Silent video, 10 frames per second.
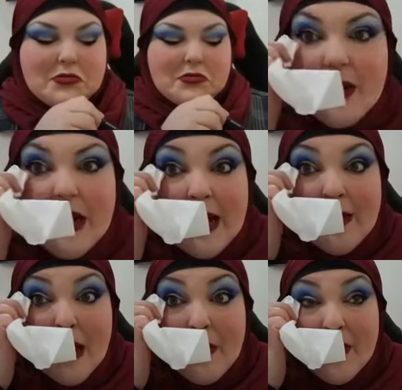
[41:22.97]
Well, I
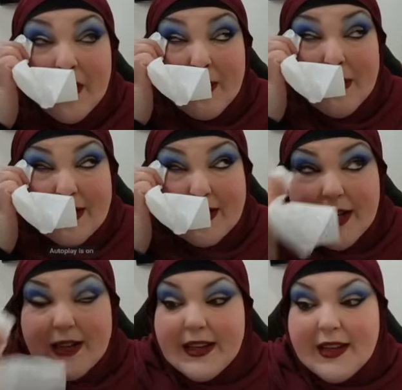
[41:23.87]
I want to go back to
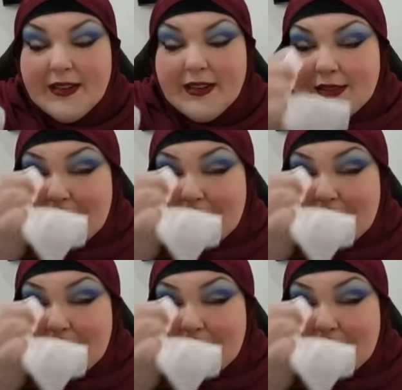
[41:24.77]
Thailand.